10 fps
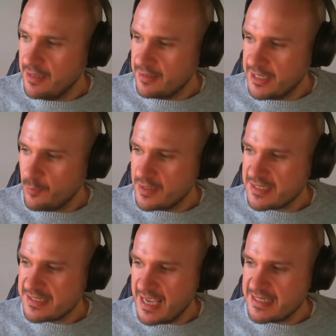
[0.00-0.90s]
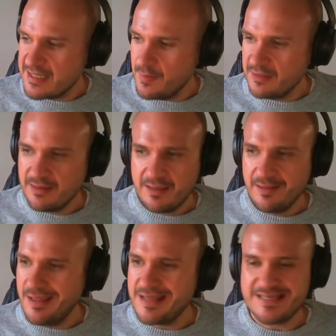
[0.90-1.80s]
here where it says estimate,
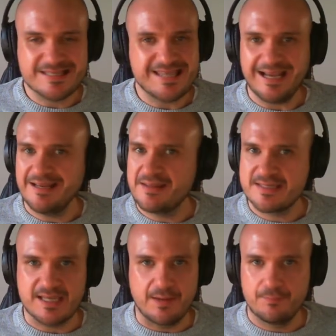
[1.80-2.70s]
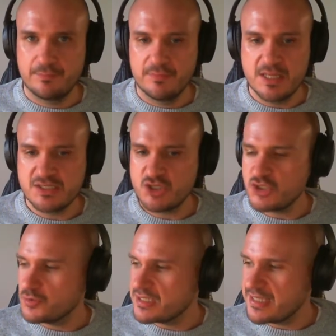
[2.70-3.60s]
it's exactly the same. This is
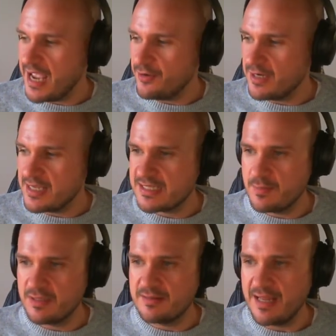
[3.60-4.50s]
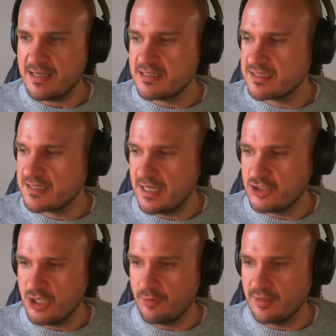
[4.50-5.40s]
just your standard estimate that is
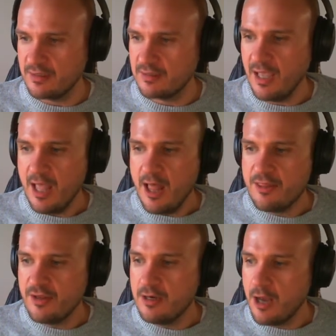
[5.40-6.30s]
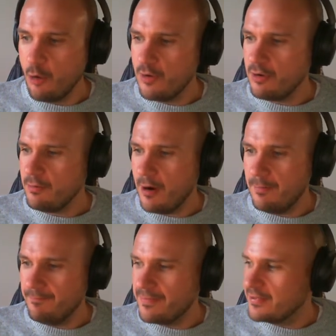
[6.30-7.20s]
generated. The lower
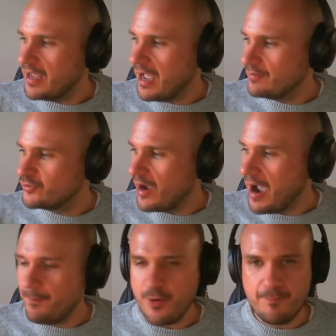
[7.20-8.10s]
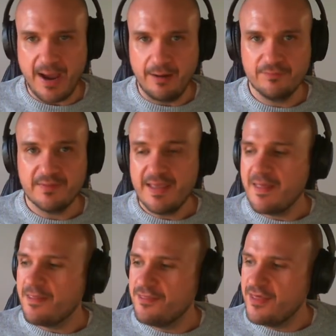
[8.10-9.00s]
to upper bound,
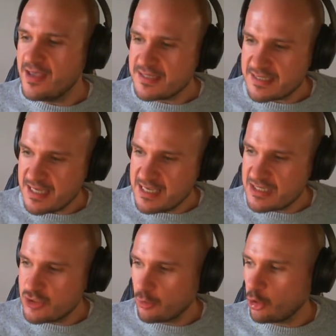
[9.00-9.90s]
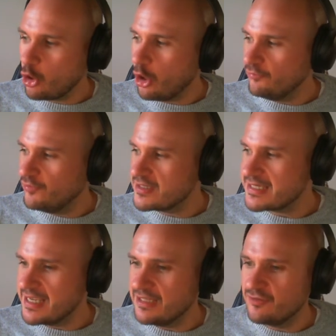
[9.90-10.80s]
this is your
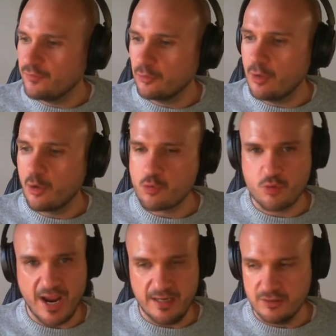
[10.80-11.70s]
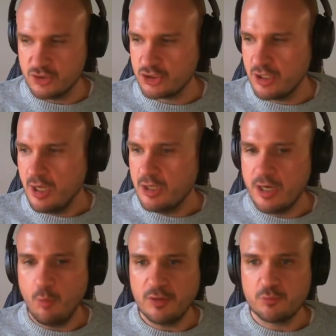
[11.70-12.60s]
confidence interval range.
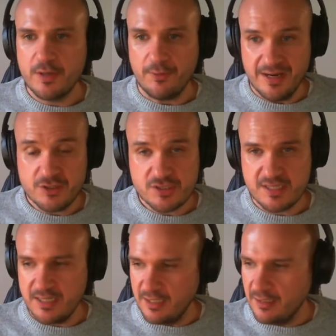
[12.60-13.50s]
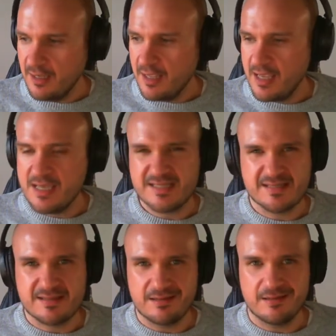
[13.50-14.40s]
Now, what we are interested in
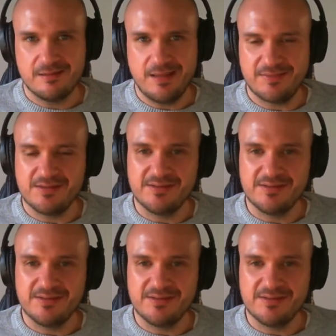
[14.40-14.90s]
is at the